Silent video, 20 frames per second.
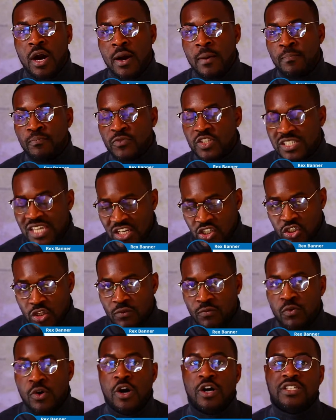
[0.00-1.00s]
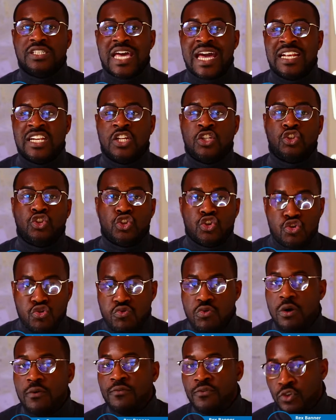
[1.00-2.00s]
schedule of works, and the 2
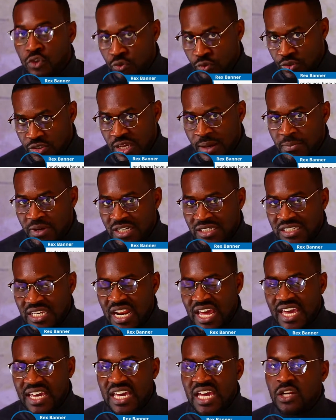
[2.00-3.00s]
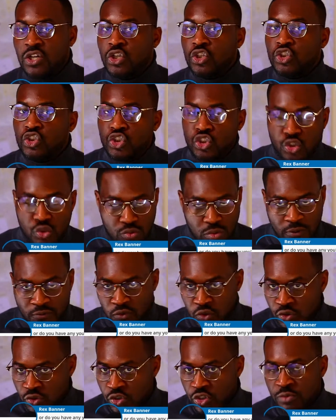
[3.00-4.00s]
of you, I'm going to say that again, the 2 of you,
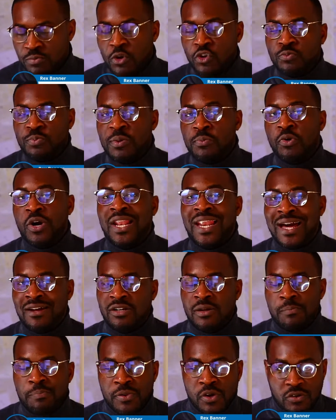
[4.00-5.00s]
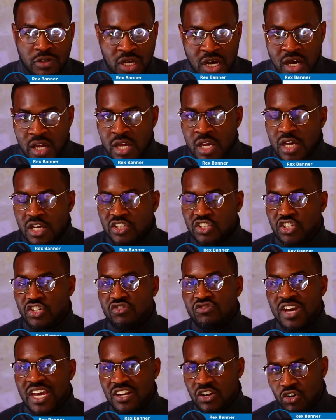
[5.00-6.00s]
because most people allow the builder to create
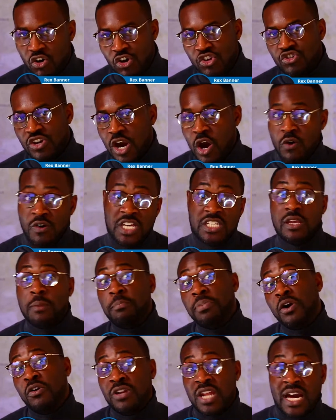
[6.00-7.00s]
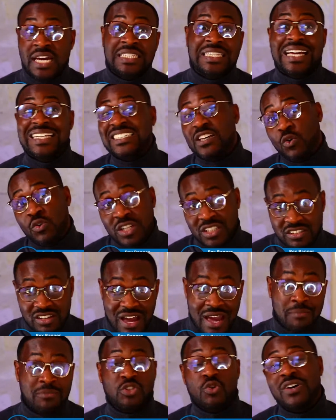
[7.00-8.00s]
the contract. Oh, he's a builder, he does it all the time,
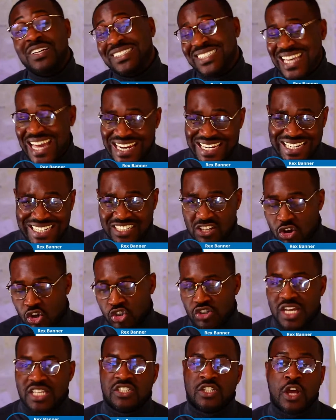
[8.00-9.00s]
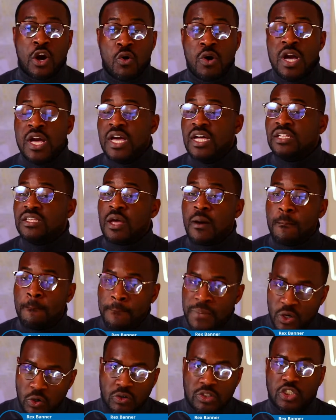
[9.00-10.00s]
he's always signing these contracts. No, the
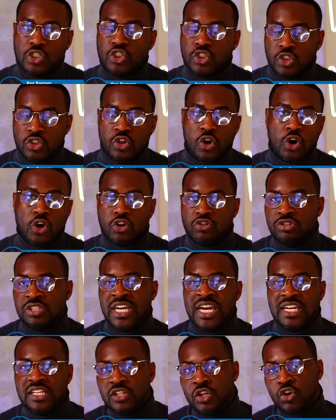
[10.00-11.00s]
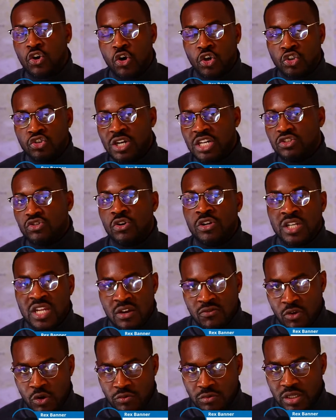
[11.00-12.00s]
builder should not create the contract on their
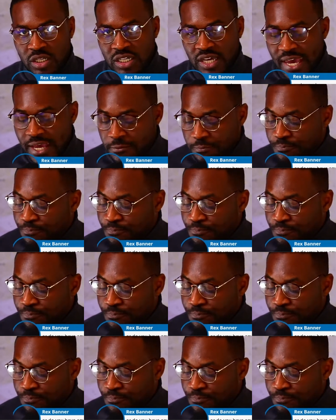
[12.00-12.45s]
own. Okay,